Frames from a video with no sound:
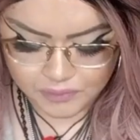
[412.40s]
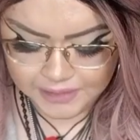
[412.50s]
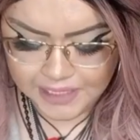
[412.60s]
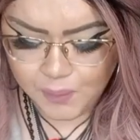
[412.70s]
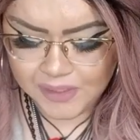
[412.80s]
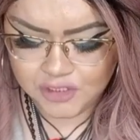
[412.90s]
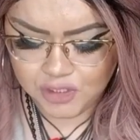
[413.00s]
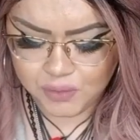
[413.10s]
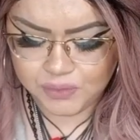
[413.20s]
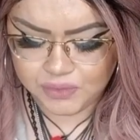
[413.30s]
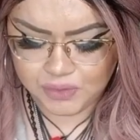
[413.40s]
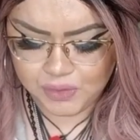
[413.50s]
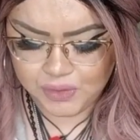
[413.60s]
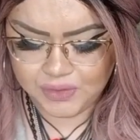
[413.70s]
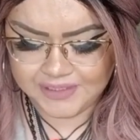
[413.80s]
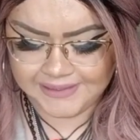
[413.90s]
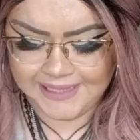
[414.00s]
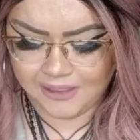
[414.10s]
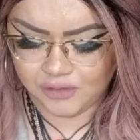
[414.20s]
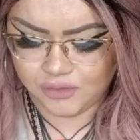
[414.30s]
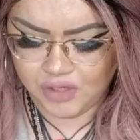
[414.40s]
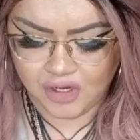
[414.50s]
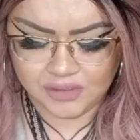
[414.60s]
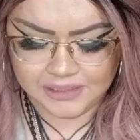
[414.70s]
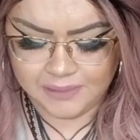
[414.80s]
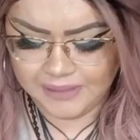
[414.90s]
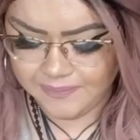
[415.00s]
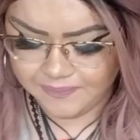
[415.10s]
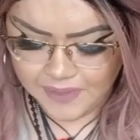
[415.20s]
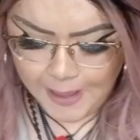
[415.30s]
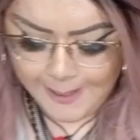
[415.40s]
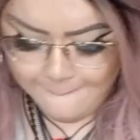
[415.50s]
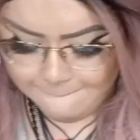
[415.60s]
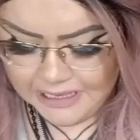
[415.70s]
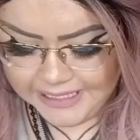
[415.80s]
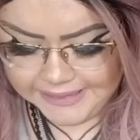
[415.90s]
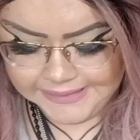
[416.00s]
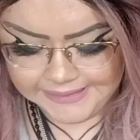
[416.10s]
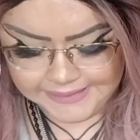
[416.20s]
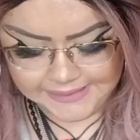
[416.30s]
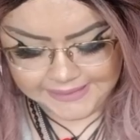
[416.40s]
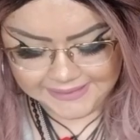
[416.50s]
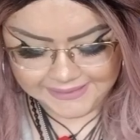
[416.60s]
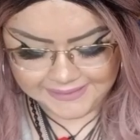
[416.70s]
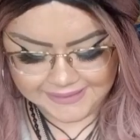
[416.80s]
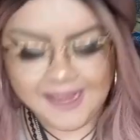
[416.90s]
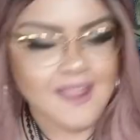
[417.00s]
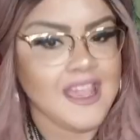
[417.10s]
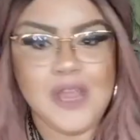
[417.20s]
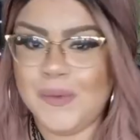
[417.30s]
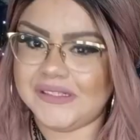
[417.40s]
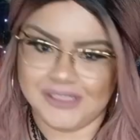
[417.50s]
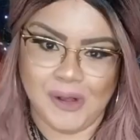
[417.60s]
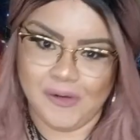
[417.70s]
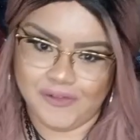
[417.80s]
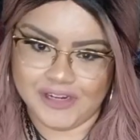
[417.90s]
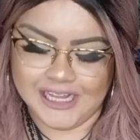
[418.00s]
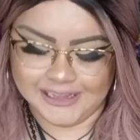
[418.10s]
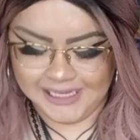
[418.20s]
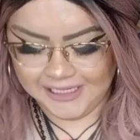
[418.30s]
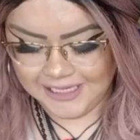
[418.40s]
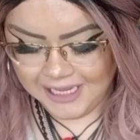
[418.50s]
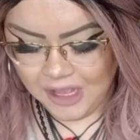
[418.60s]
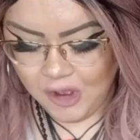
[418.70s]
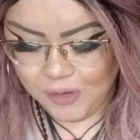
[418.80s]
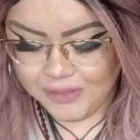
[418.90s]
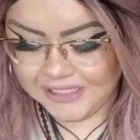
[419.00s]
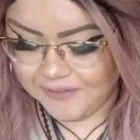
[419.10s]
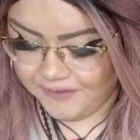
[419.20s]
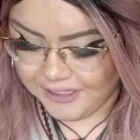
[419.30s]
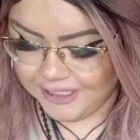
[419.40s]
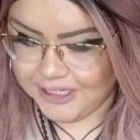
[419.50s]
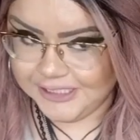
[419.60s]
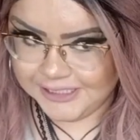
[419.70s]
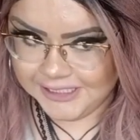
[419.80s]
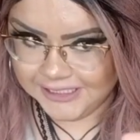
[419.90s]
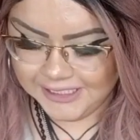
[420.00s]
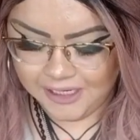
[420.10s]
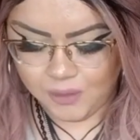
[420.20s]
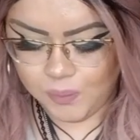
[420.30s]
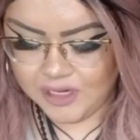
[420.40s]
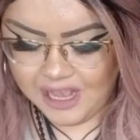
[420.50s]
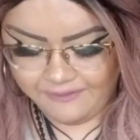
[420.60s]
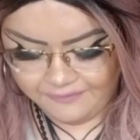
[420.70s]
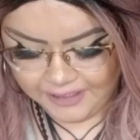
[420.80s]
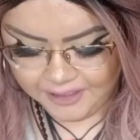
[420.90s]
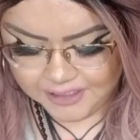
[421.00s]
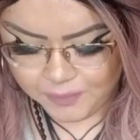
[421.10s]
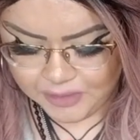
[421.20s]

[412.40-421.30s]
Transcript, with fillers: they want you to stand strong Libra because it wasn't all for nothing all these failures were not failures they